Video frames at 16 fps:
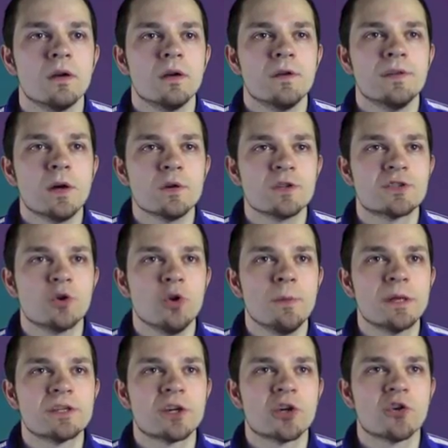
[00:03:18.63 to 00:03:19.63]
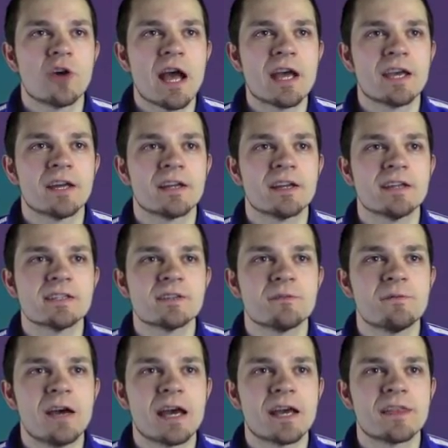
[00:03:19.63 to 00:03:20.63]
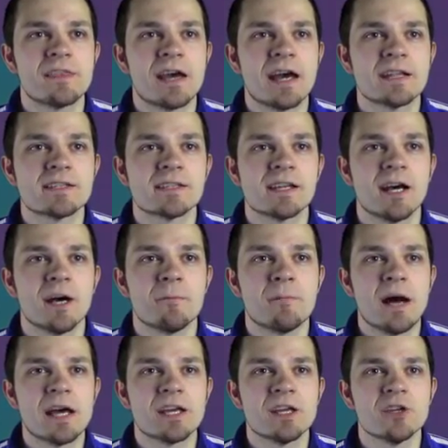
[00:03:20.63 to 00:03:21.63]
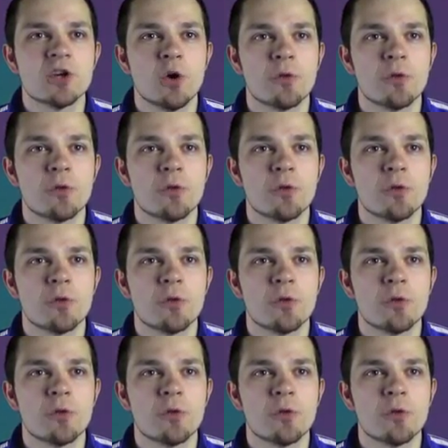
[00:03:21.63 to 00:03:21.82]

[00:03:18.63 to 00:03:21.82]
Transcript: Now what's cool about the Kraken is the fact that um, I can go